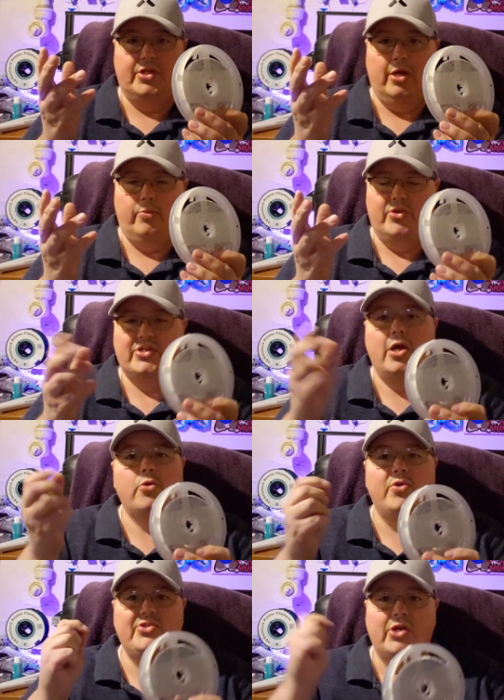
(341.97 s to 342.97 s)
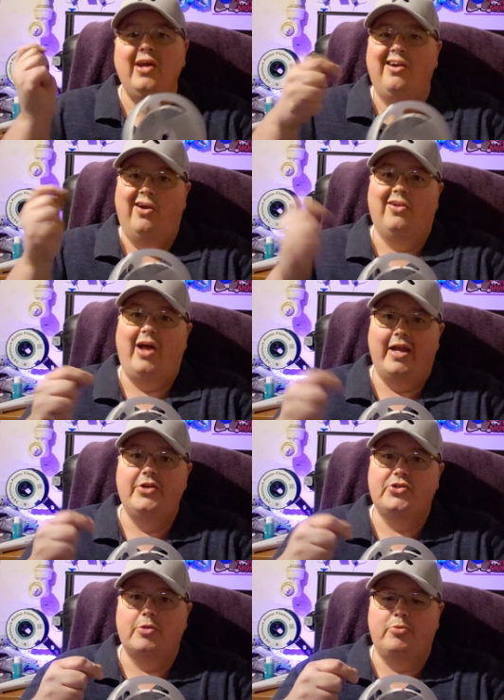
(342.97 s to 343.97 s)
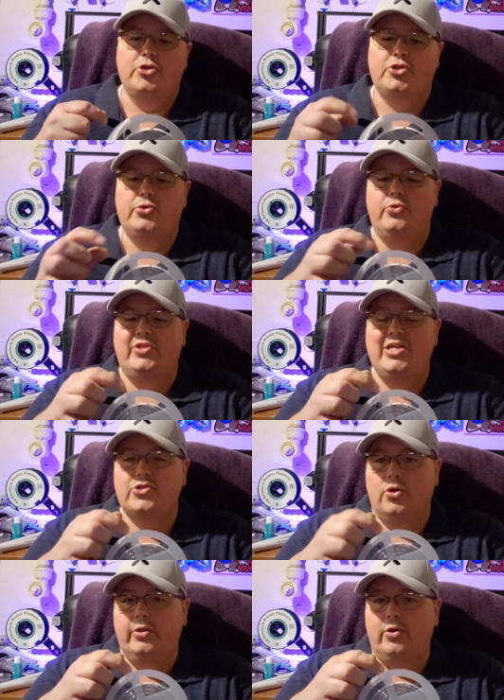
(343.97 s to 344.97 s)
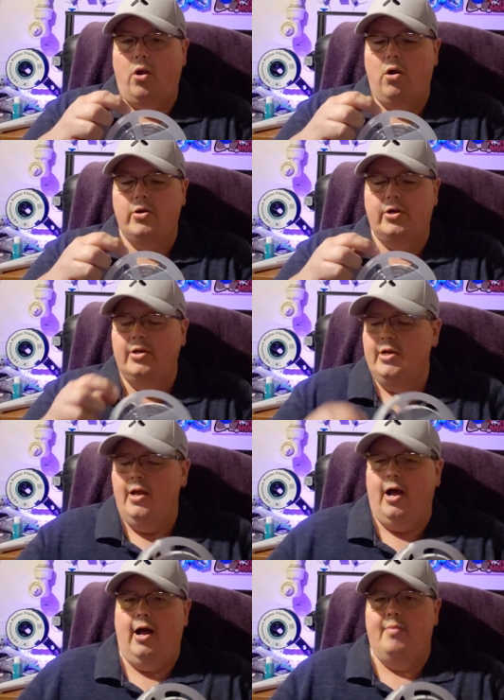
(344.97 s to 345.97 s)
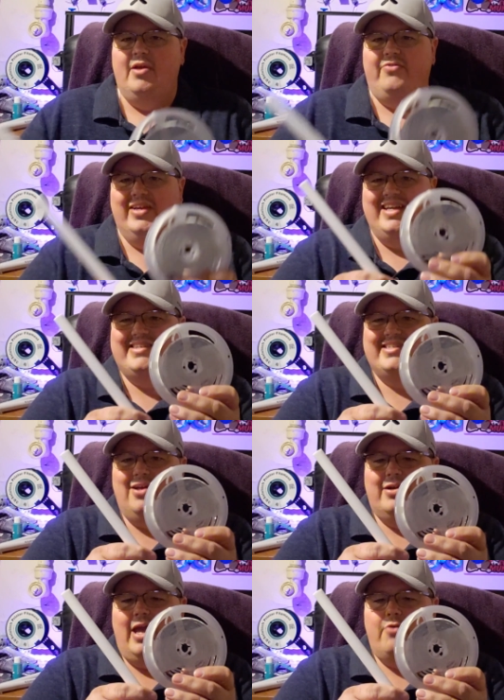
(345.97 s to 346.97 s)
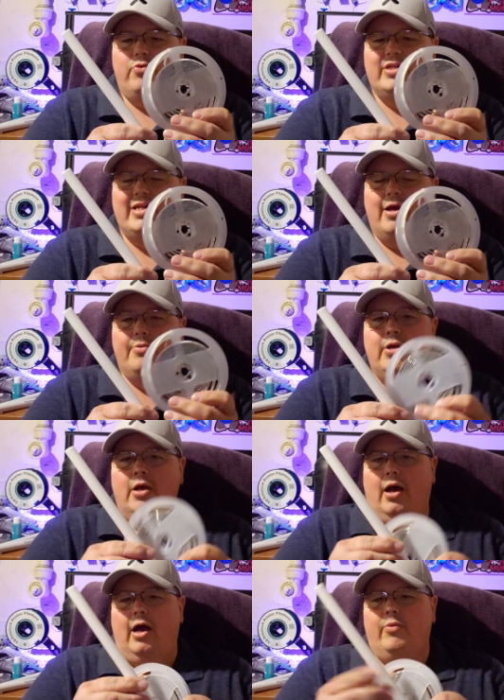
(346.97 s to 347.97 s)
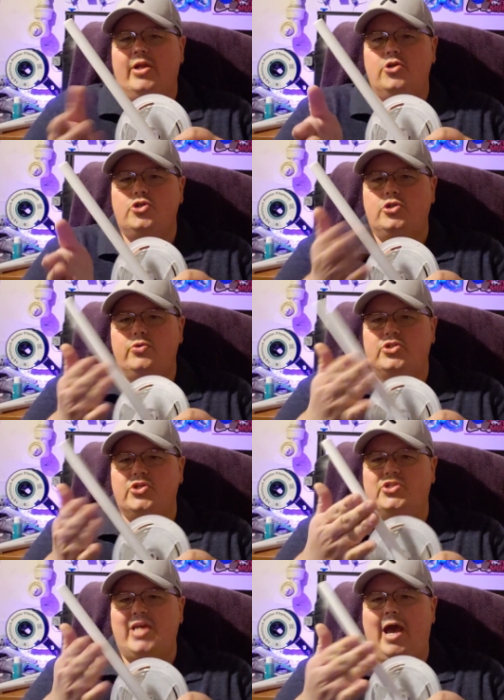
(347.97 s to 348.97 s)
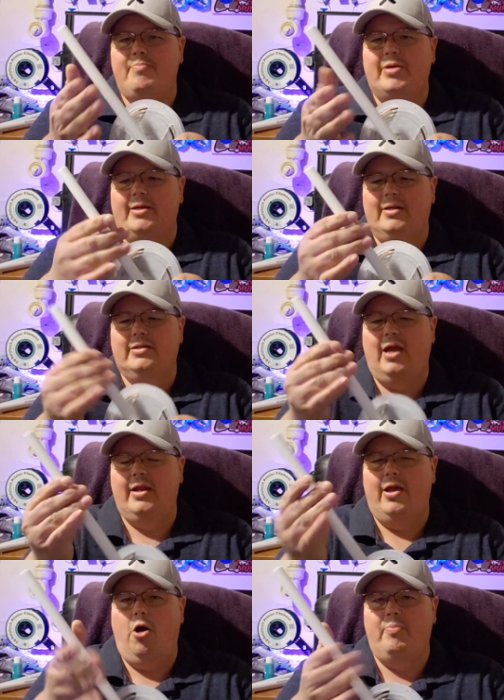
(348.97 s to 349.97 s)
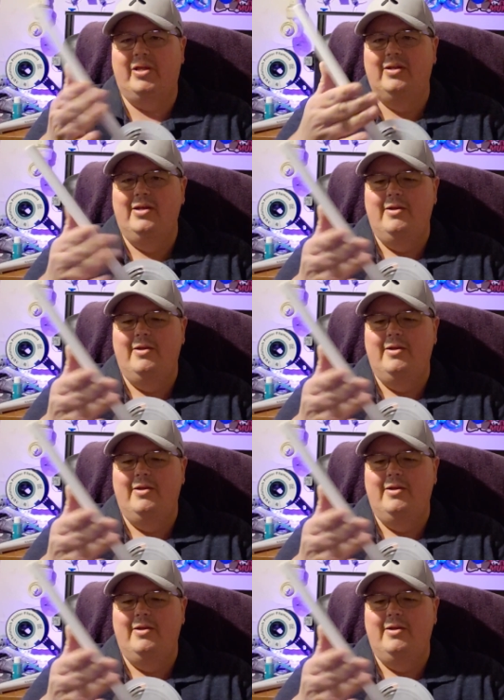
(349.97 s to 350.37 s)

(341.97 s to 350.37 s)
the other ones. The other ones are a lot easier to push through. These are a little harder. If it gets stuck halfway down, what I usually do is just tap it and kind of help it